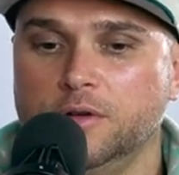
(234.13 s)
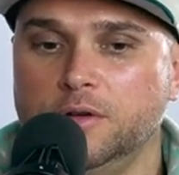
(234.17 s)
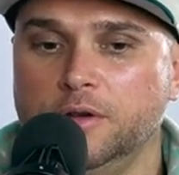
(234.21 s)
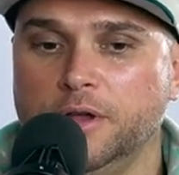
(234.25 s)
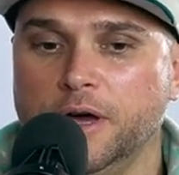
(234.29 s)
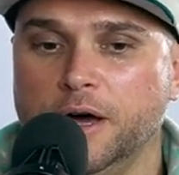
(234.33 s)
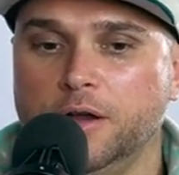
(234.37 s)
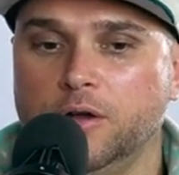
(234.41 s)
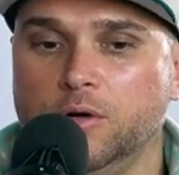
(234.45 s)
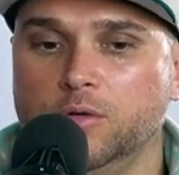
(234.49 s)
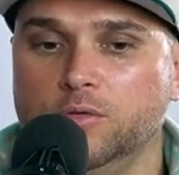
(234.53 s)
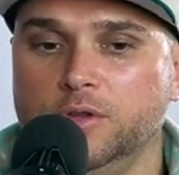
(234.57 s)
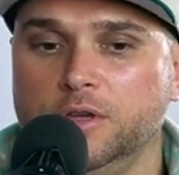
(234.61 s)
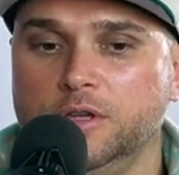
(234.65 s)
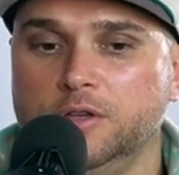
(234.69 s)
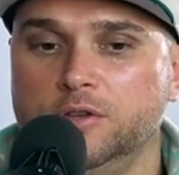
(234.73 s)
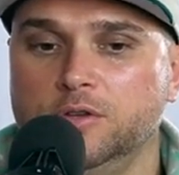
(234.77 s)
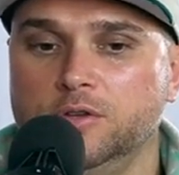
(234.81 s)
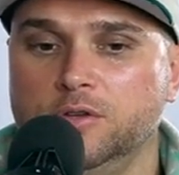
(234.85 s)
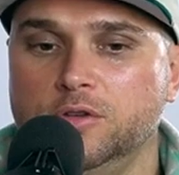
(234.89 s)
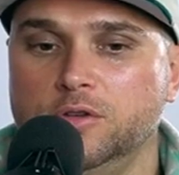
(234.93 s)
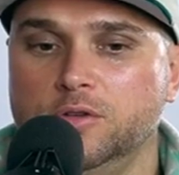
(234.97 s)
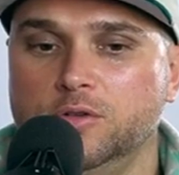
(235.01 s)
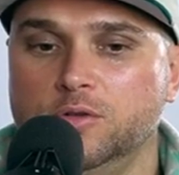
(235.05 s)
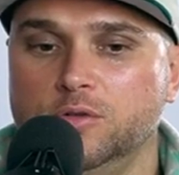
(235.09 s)
not only
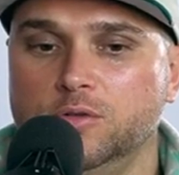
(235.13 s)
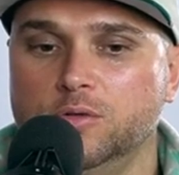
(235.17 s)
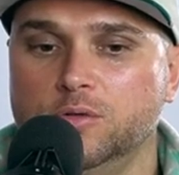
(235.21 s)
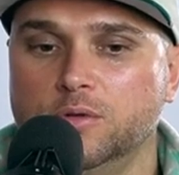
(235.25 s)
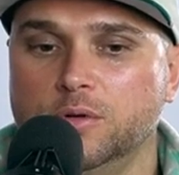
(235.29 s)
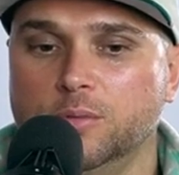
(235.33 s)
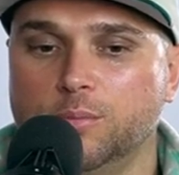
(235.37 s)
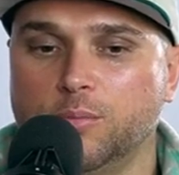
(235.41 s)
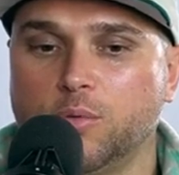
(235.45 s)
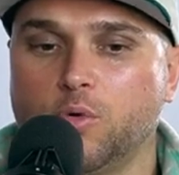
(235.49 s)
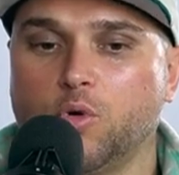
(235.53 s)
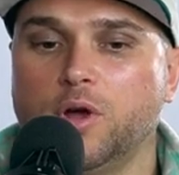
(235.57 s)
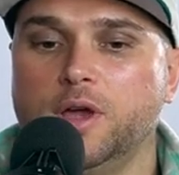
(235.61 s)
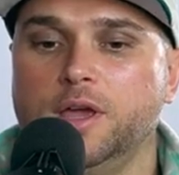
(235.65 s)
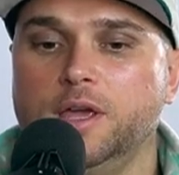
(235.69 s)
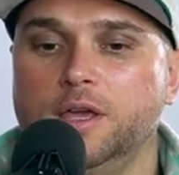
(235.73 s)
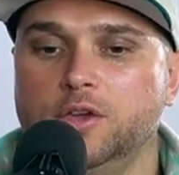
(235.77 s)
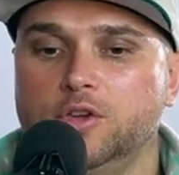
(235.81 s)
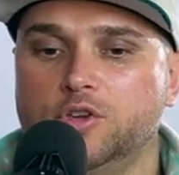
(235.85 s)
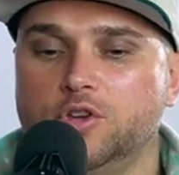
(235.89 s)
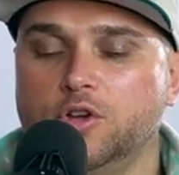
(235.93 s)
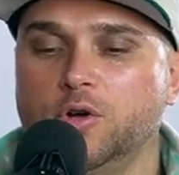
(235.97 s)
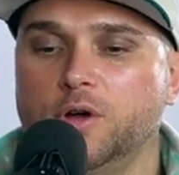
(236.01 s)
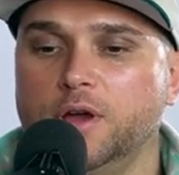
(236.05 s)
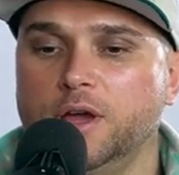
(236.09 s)
do you
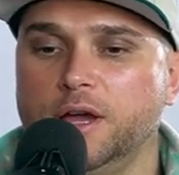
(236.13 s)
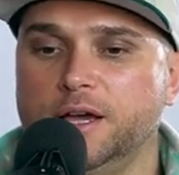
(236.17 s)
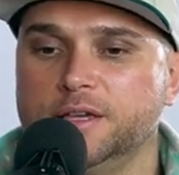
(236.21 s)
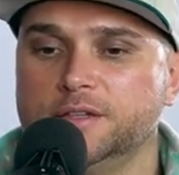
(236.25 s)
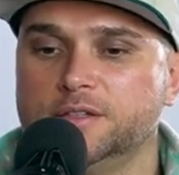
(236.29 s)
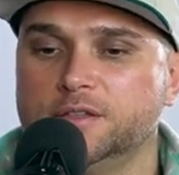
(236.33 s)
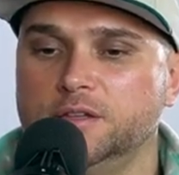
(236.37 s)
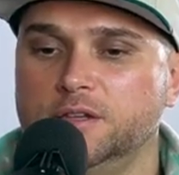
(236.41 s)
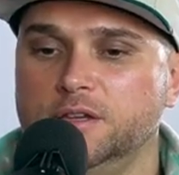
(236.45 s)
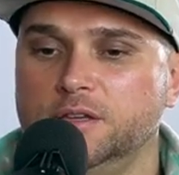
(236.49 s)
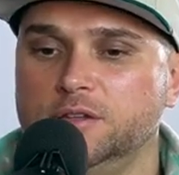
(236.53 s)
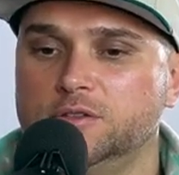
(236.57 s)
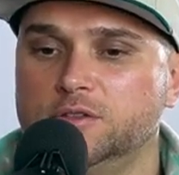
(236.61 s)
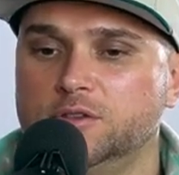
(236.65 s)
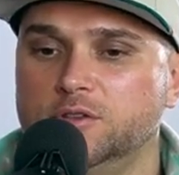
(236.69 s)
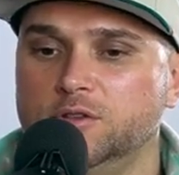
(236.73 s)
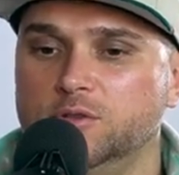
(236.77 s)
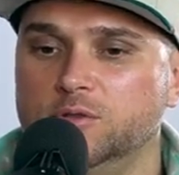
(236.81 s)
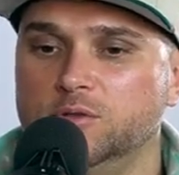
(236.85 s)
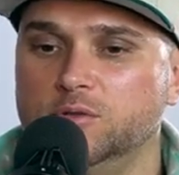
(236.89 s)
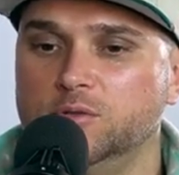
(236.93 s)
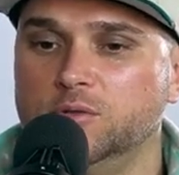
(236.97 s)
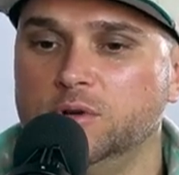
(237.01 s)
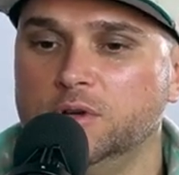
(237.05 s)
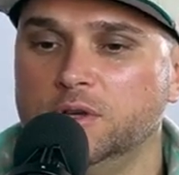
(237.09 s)
bring curiosity
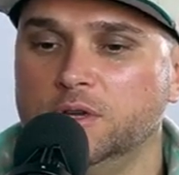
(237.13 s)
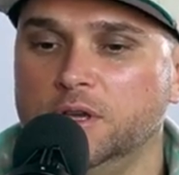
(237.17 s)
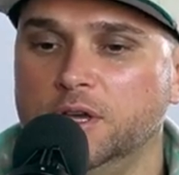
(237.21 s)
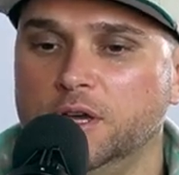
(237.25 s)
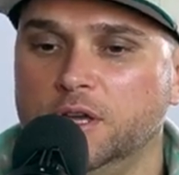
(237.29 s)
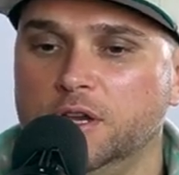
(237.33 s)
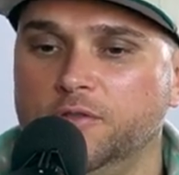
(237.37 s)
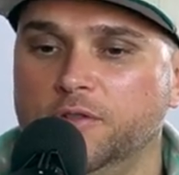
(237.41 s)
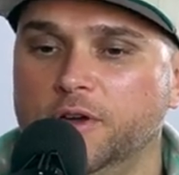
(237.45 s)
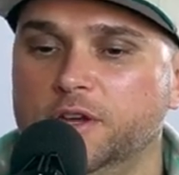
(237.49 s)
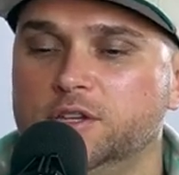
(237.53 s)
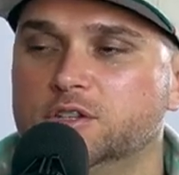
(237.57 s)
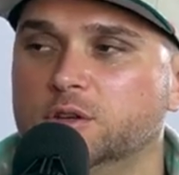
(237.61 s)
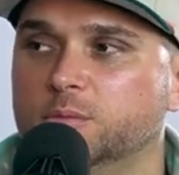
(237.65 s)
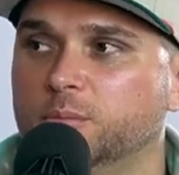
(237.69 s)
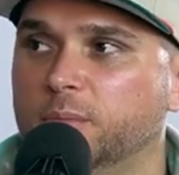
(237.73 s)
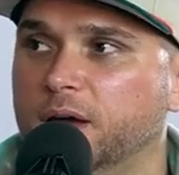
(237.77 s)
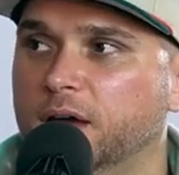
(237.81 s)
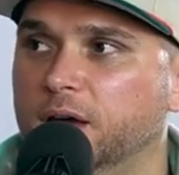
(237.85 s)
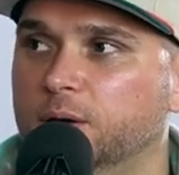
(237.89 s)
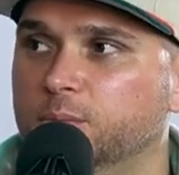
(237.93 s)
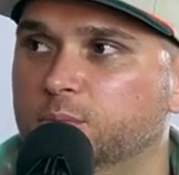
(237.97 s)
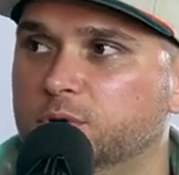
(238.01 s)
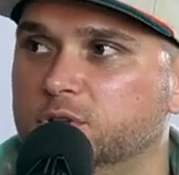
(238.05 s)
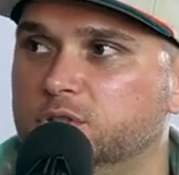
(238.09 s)
to Innovation
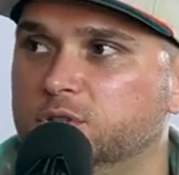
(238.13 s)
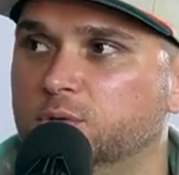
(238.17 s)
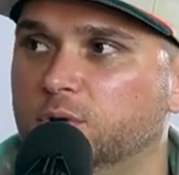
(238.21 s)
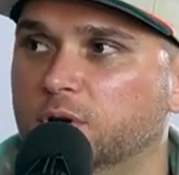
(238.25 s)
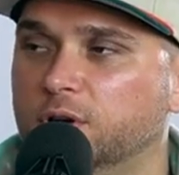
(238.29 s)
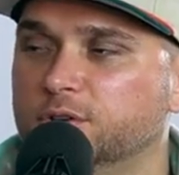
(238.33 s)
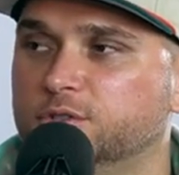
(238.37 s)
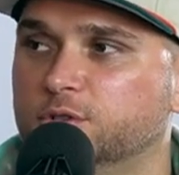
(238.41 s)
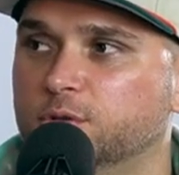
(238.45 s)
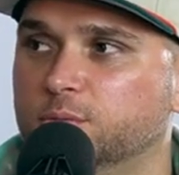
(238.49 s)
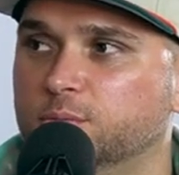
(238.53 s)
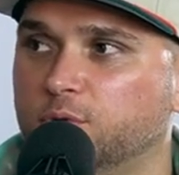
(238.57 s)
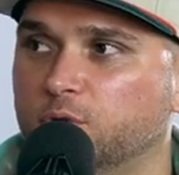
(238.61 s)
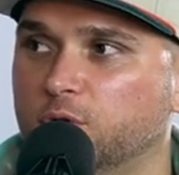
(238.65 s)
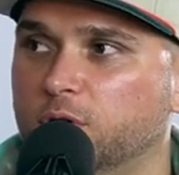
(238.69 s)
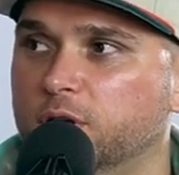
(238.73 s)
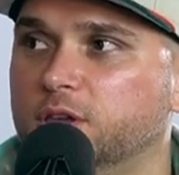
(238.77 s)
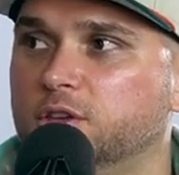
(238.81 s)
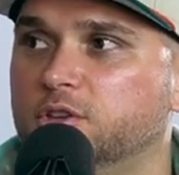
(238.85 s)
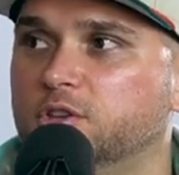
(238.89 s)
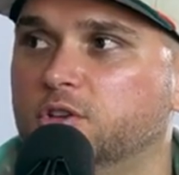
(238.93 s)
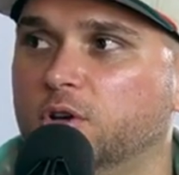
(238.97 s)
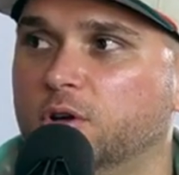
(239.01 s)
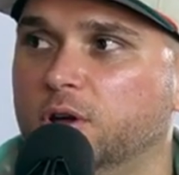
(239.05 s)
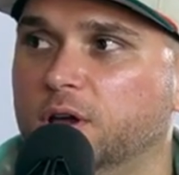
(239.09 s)
Map, but you also
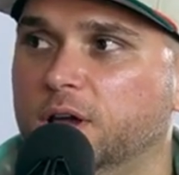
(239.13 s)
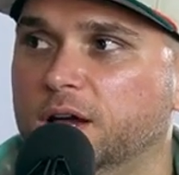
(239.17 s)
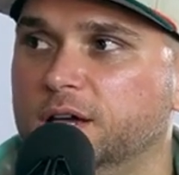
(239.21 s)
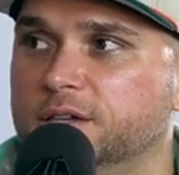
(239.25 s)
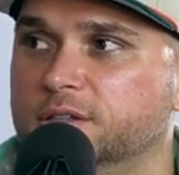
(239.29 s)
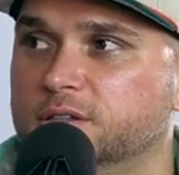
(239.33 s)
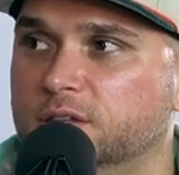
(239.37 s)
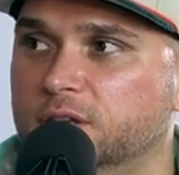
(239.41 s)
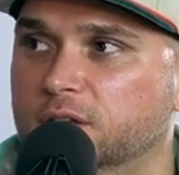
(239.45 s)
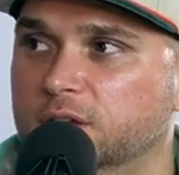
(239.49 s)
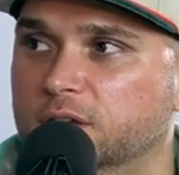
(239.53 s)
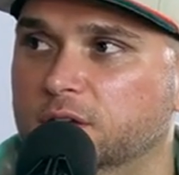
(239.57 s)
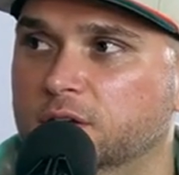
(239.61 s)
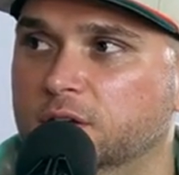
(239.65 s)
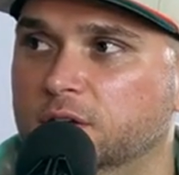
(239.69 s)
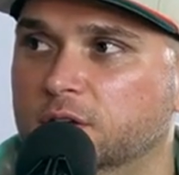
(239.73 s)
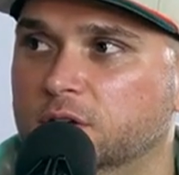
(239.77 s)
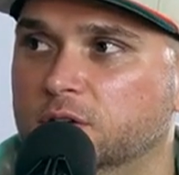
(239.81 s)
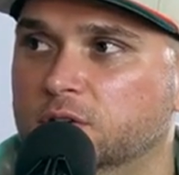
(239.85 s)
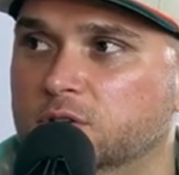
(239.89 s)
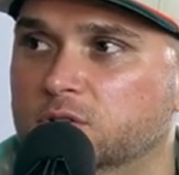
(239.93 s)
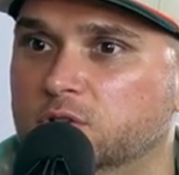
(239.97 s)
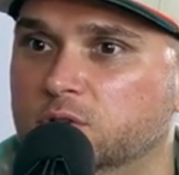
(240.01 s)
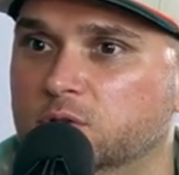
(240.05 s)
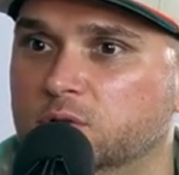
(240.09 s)
bring curiosity
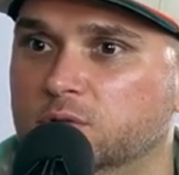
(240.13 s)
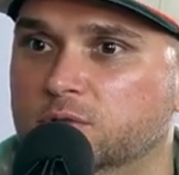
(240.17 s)
to